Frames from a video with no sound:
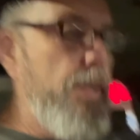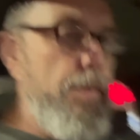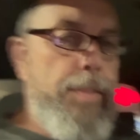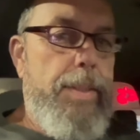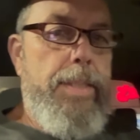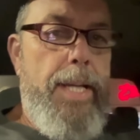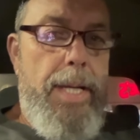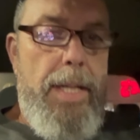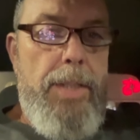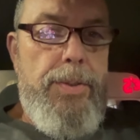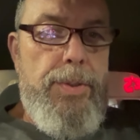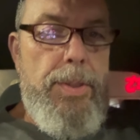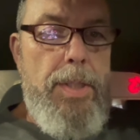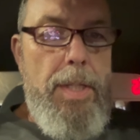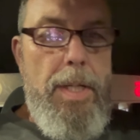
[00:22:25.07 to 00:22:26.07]
my
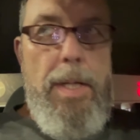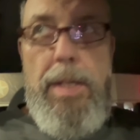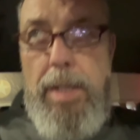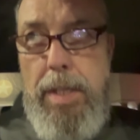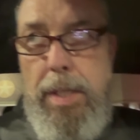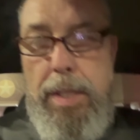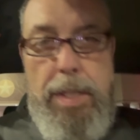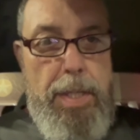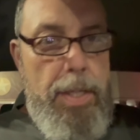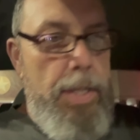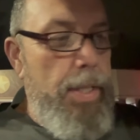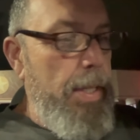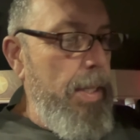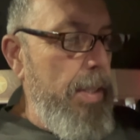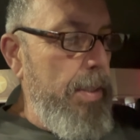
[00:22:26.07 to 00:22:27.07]
dash
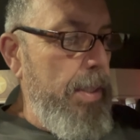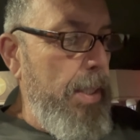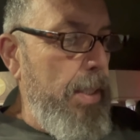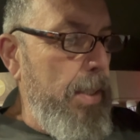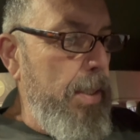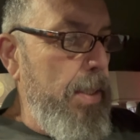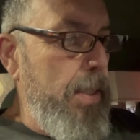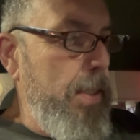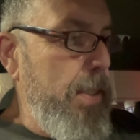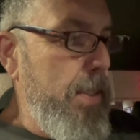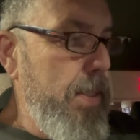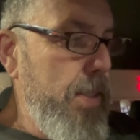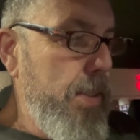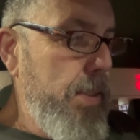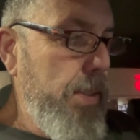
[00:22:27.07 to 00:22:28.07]
and
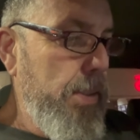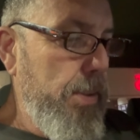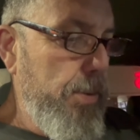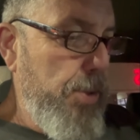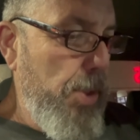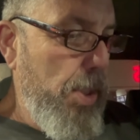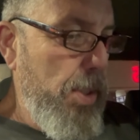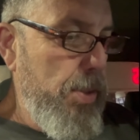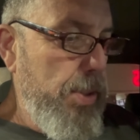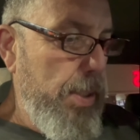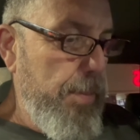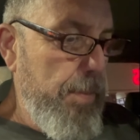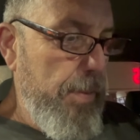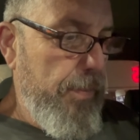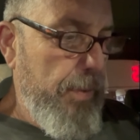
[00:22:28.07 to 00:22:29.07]
charge up
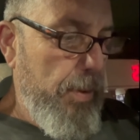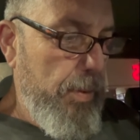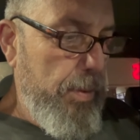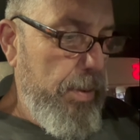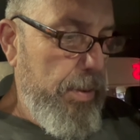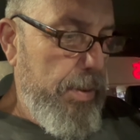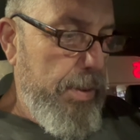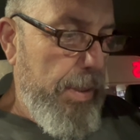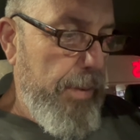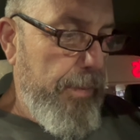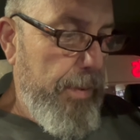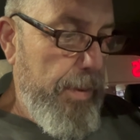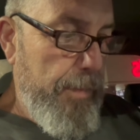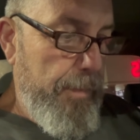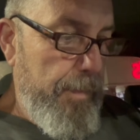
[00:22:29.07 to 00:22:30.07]
the phone and stuff.
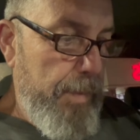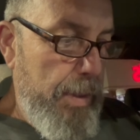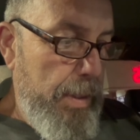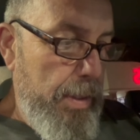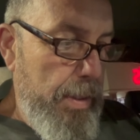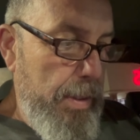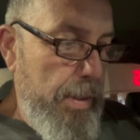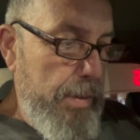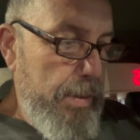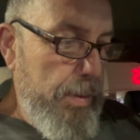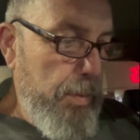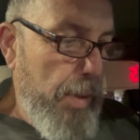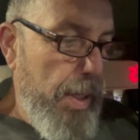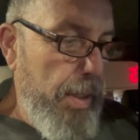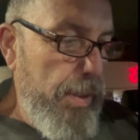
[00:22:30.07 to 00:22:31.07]
It says
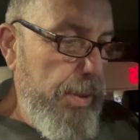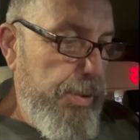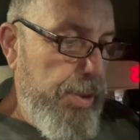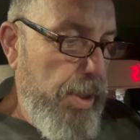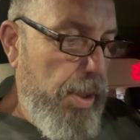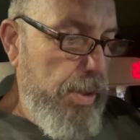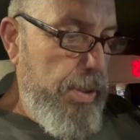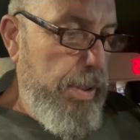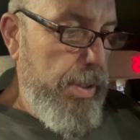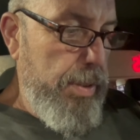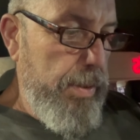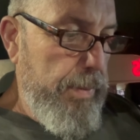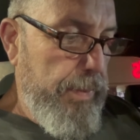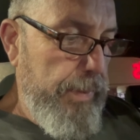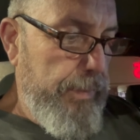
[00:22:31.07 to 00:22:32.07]
wireless charging
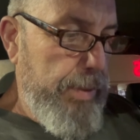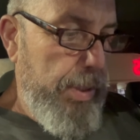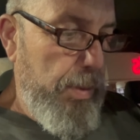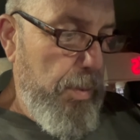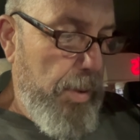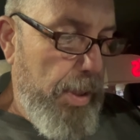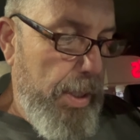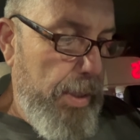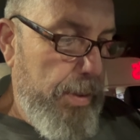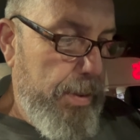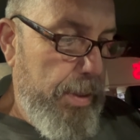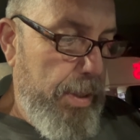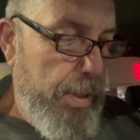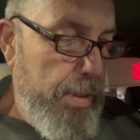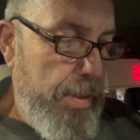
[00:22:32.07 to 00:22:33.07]
15 watts
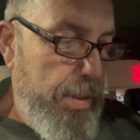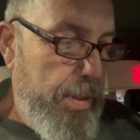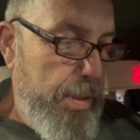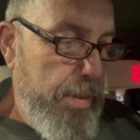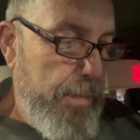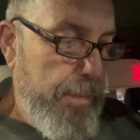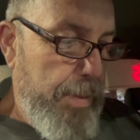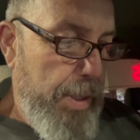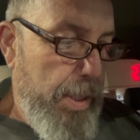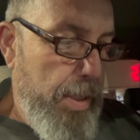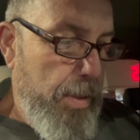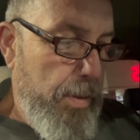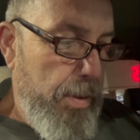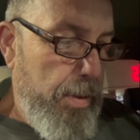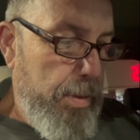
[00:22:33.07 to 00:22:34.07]
and then
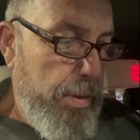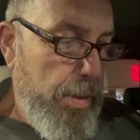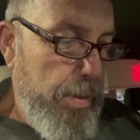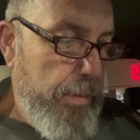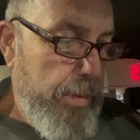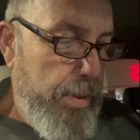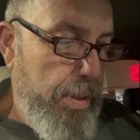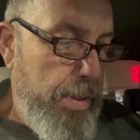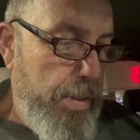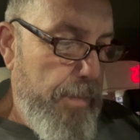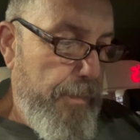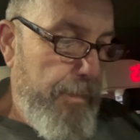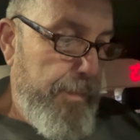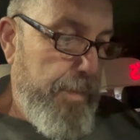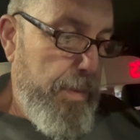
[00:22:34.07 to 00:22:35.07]
power delivery
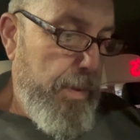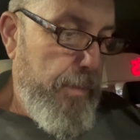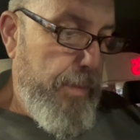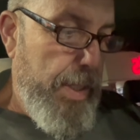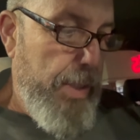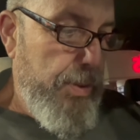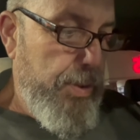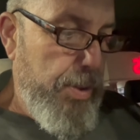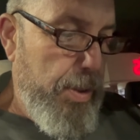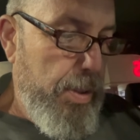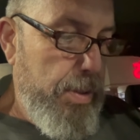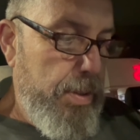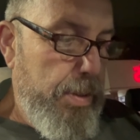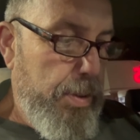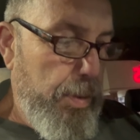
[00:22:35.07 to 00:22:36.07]
fast
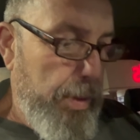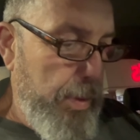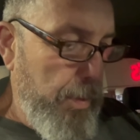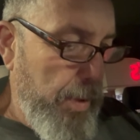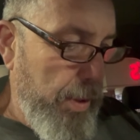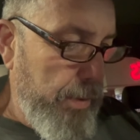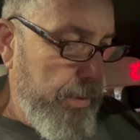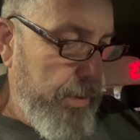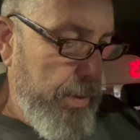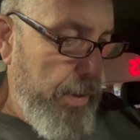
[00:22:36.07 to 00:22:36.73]
charge 20 watts.